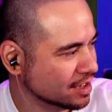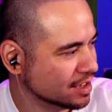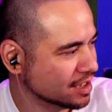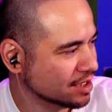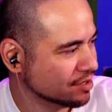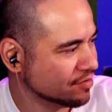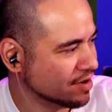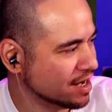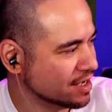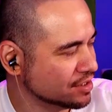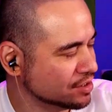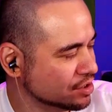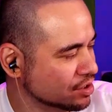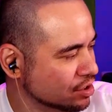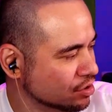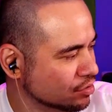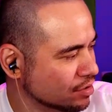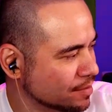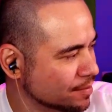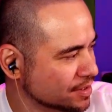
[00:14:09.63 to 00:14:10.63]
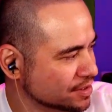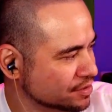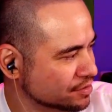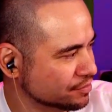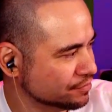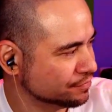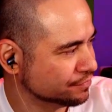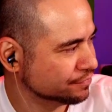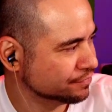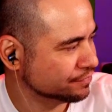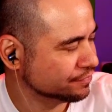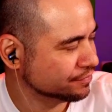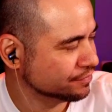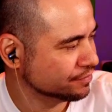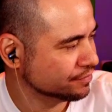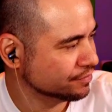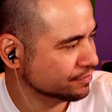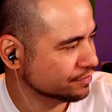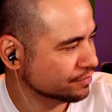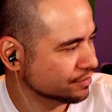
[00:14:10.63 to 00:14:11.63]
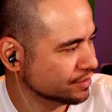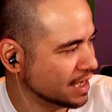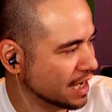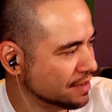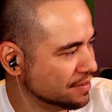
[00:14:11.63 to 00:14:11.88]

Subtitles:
Right, oh, I must have, yeah,